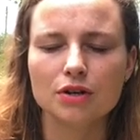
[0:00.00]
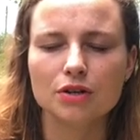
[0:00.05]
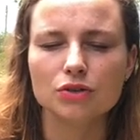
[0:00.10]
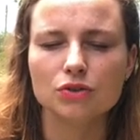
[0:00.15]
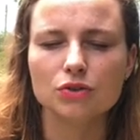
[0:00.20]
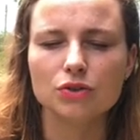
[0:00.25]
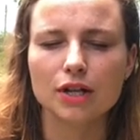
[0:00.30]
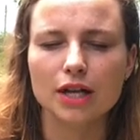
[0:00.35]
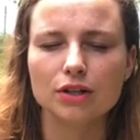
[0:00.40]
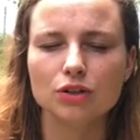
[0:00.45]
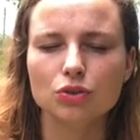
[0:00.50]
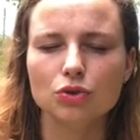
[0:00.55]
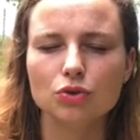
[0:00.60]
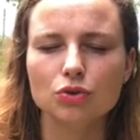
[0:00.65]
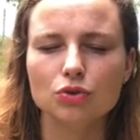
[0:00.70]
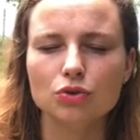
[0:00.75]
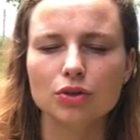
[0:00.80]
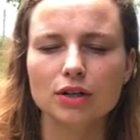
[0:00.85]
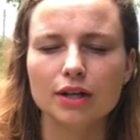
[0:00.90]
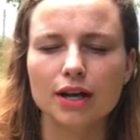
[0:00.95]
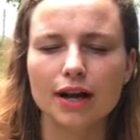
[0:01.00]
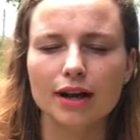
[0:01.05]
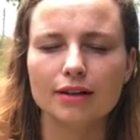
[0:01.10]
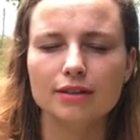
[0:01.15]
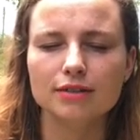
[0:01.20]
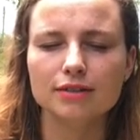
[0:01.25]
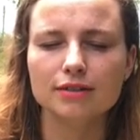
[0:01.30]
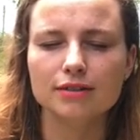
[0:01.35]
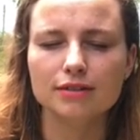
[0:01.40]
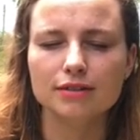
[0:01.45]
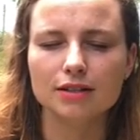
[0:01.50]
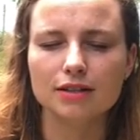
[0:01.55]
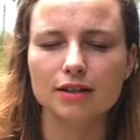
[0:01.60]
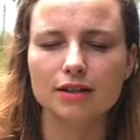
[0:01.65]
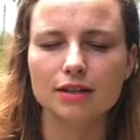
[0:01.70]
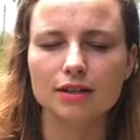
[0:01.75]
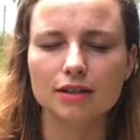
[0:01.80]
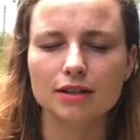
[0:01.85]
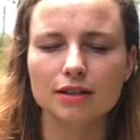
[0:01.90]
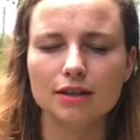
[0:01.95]
so that you can
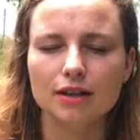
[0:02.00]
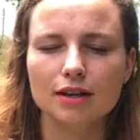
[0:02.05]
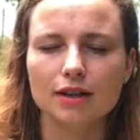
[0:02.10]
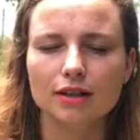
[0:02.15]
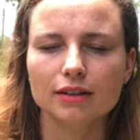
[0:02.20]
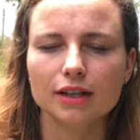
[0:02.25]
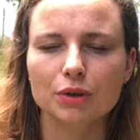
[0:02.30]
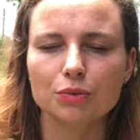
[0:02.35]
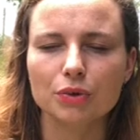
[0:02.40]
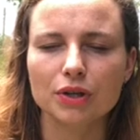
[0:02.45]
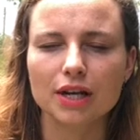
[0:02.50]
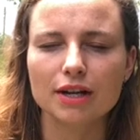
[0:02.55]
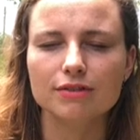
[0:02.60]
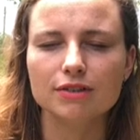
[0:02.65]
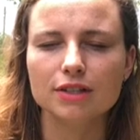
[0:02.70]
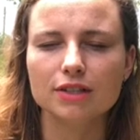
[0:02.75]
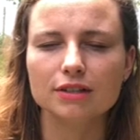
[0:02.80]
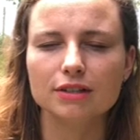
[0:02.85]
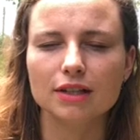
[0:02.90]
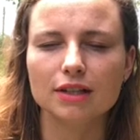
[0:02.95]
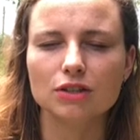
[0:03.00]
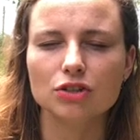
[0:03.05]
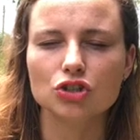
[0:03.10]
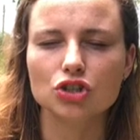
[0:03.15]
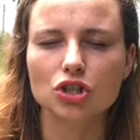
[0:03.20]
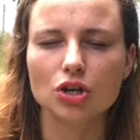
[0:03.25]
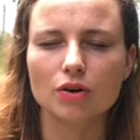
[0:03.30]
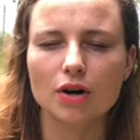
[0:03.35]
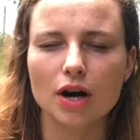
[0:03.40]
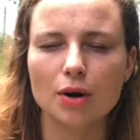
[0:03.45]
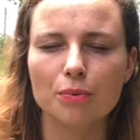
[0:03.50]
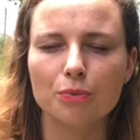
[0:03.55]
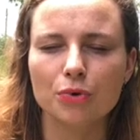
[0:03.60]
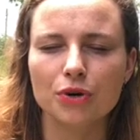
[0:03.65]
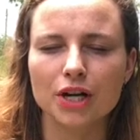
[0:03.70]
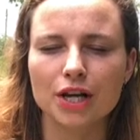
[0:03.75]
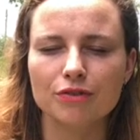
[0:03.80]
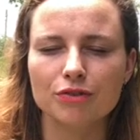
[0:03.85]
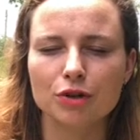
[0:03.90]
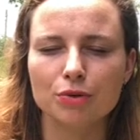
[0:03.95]
see that whatever things show up,
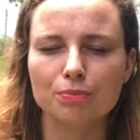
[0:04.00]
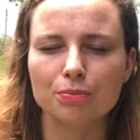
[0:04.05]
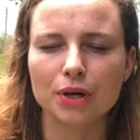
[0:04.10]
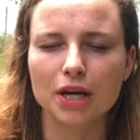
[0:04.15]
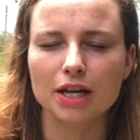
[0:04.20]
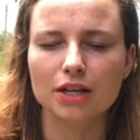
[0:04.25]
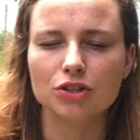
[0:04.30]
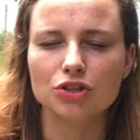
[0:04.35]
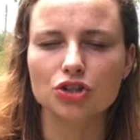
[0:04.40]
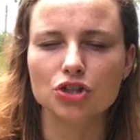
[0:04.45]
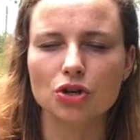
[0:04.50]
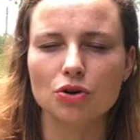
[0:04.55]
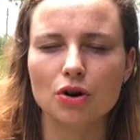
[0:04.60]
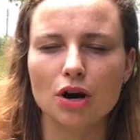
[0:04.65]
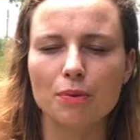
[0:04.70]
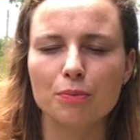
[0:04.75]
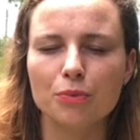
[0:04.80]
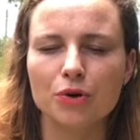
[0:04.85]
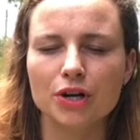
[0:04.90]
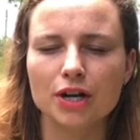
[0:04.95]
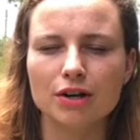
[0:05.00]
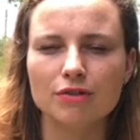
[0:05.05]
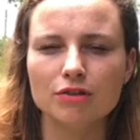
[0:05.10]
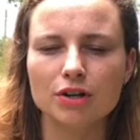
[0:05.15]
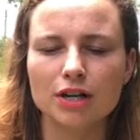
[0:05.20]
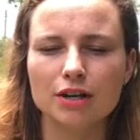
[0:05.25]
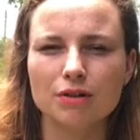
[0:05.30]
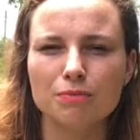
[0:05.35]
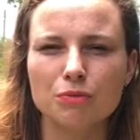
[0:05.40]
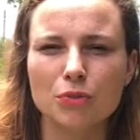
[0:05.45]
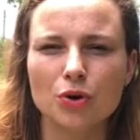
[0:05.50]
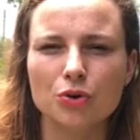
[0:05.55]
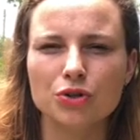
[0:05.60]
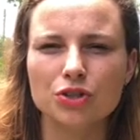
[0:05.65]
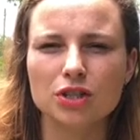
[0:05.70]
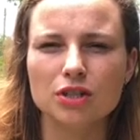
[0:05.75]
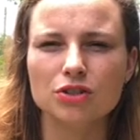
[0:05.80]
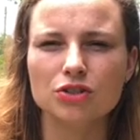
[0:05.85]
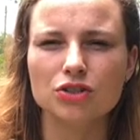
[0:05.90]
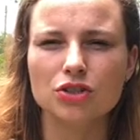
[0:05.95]
whatever pain show up, whatever
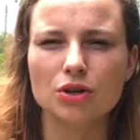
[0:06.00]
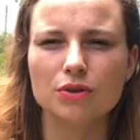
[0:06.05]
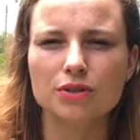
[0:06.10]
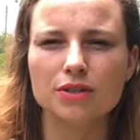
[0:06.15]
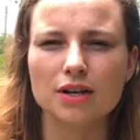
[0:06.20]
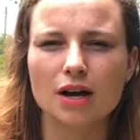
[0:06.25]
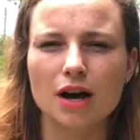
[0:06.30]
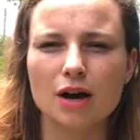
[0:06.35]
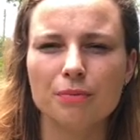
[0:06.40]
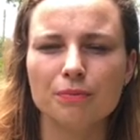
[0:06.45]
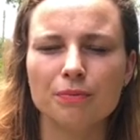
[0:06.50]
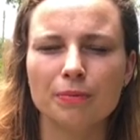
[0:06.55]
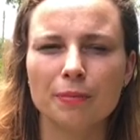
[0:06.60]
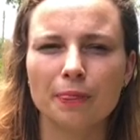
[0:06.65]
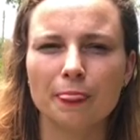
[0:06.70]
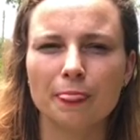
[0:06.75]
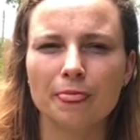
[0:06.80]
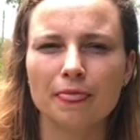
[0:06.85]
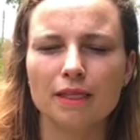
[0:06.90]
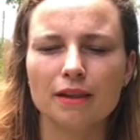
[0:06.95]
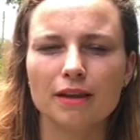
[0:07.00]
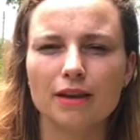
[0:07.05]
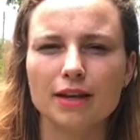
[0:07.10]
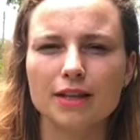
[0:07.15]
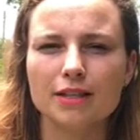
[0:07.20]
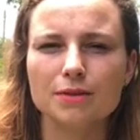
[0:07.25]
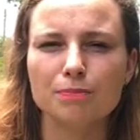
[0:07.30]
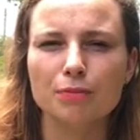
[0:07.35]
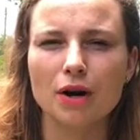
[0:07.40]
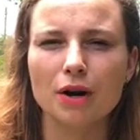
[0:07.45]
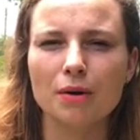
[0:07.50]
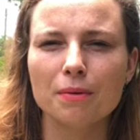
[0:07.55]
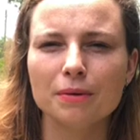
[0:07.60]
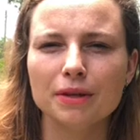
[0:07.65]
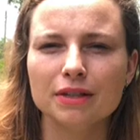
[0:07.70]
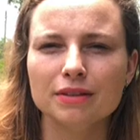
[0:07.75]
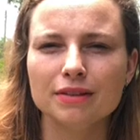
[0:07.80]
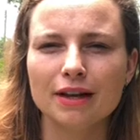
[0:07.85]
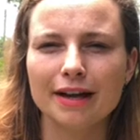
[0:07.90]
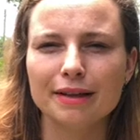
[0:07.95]
emotion shows up, it's
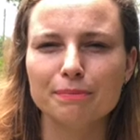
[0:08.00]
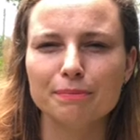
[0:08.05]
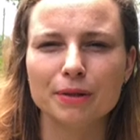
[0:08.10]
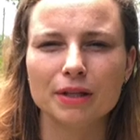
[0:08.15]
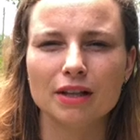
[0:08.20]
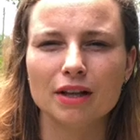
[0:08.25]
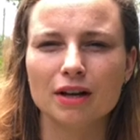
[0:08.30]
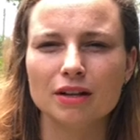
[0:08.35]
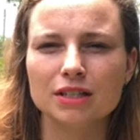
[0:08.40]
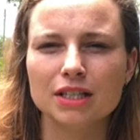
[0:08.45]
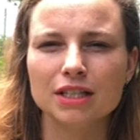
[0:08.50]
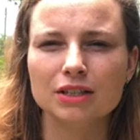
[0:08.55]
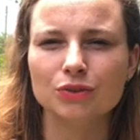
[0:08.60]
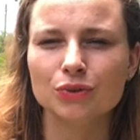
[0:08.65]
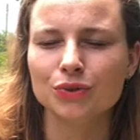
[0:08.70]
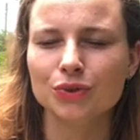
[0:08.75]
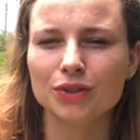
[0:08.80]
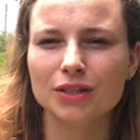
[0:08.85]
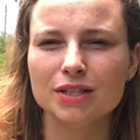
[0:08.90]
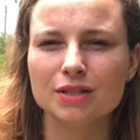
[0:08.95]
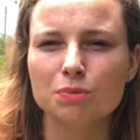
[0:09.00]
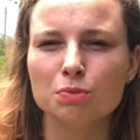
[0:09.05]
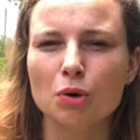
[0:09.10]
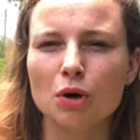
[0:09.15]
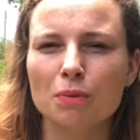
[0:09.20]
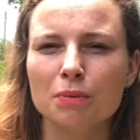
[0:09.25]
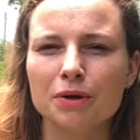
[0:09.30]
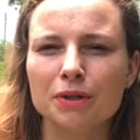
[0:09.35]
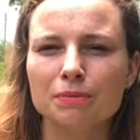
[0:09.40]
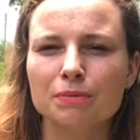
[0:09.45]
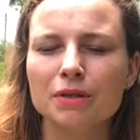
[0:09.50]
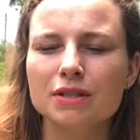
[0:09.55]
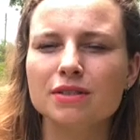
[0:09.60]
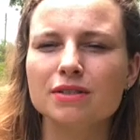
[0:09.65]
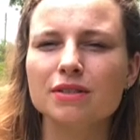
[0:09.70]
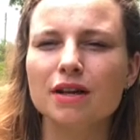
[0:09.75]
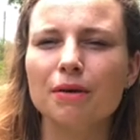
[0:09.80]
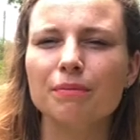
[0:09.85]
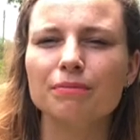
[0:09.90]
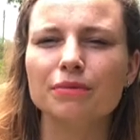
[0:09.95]
probably not belonging to this moment, but
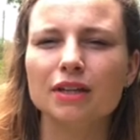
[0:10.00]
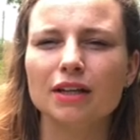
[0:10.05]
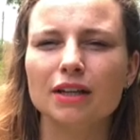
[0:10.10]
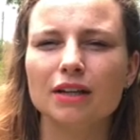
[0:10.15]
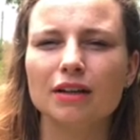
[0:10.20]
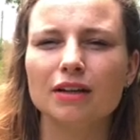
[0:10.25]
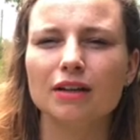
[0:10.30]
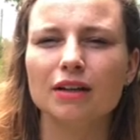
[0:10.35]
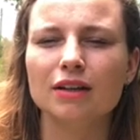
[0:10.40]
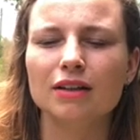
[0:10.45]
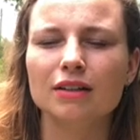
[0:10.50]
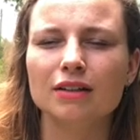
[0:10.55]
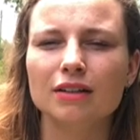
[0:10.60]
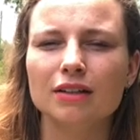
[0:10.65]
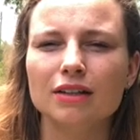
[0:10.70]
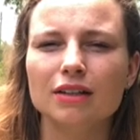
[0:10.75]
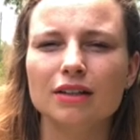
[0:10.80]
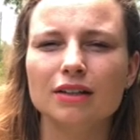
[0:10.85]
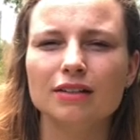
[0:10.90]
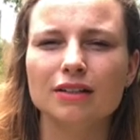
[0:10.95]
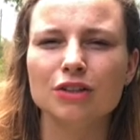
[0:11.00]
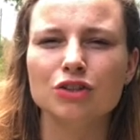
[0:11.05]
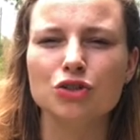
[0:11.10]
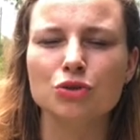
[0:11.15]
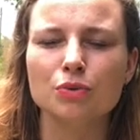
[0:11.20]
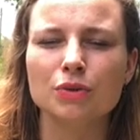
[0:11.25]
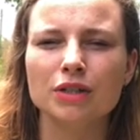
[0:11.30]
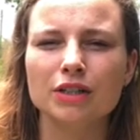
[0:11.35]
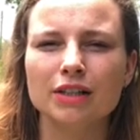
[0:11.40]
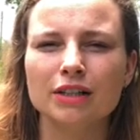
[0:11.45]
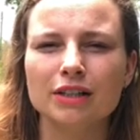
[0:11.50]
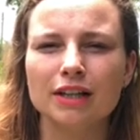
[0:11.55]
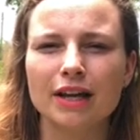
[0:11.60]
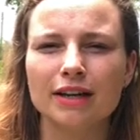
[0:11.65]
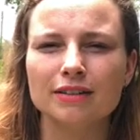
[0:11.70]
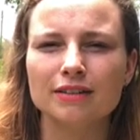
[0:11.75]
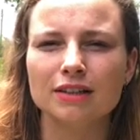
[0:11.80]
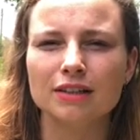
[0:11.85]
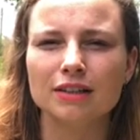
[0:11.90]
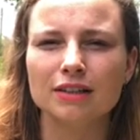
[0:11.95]
something, a need that you were
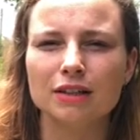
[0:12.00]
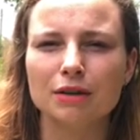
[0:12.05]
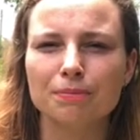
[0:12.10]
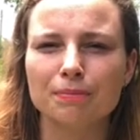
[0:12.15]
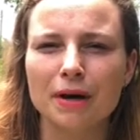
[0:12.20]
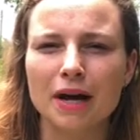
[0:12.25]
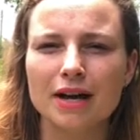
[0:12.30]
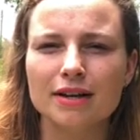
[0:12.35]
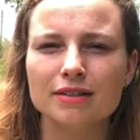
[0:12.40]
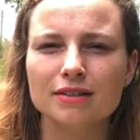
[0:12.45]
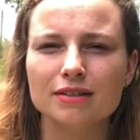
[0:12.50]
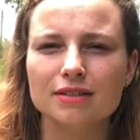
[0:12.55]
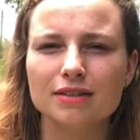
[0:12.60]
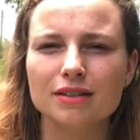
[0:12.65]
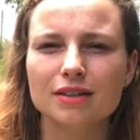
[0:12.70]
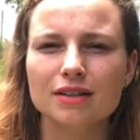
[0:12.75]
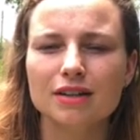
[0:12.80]
neglecting in the past.